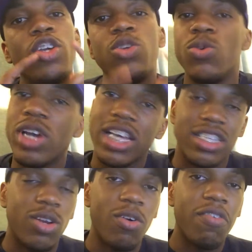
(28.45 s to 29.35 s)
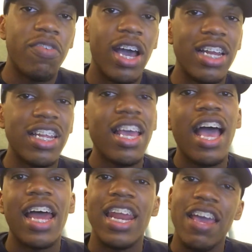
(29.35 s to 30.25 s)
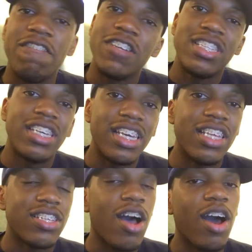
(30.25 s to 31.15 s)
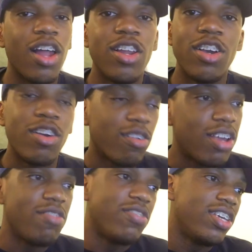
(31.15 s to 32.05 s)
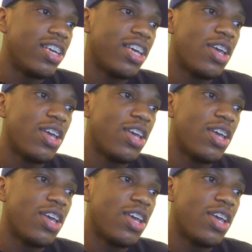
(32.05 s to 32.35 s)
you guys are notified and everything is all gravy.